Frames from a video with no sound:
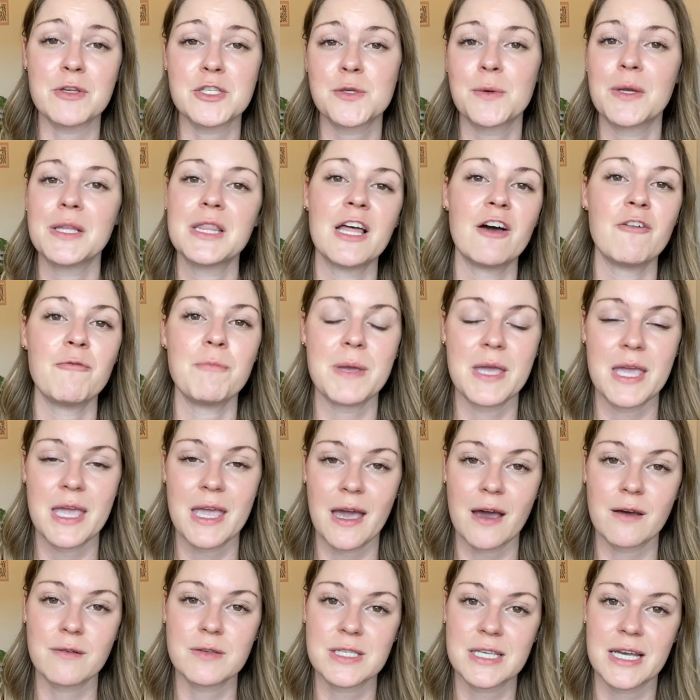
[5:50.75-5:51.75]
So we love being
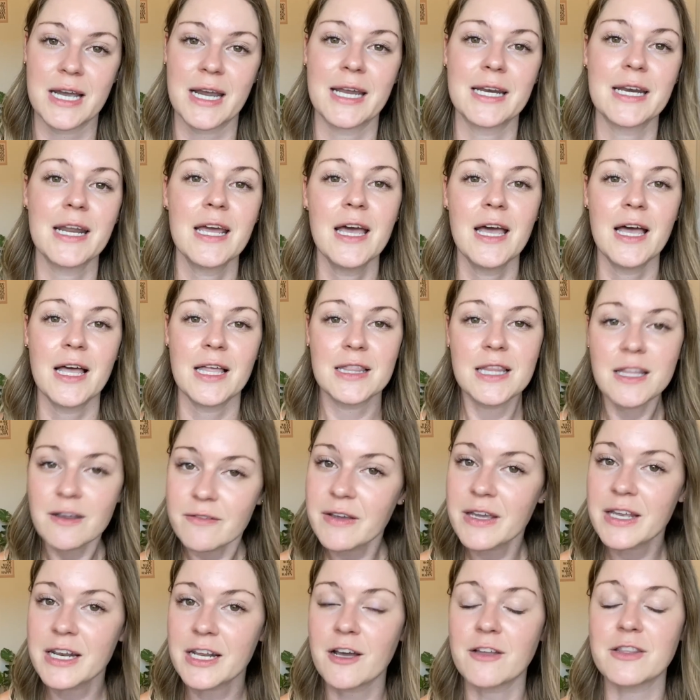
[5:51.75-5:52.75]
outside, love
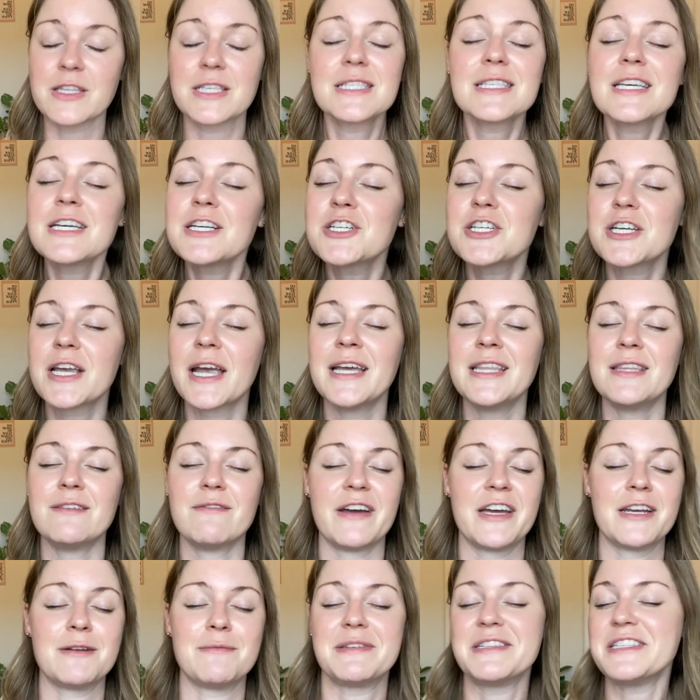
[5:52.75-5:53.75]
getting all the sunshine, the
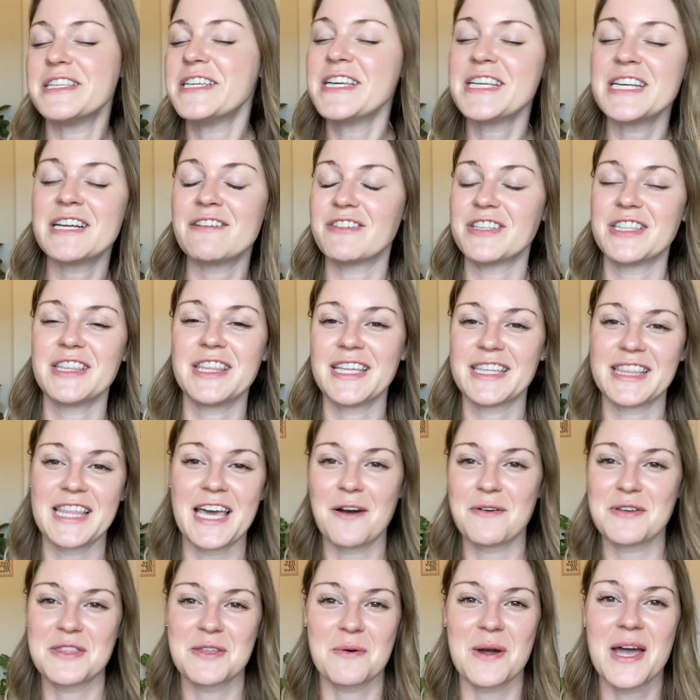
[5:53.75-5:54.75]
vitamin D and everything like that
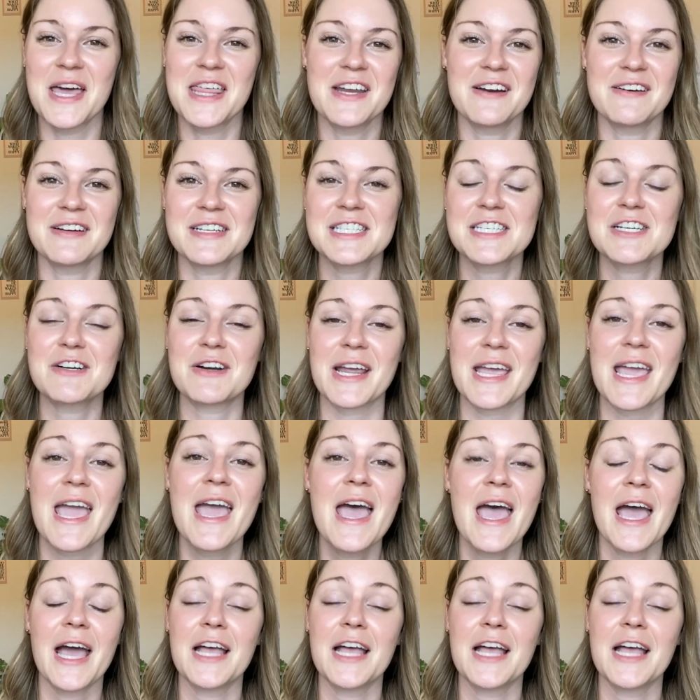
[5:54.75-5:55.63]
when the weather is great.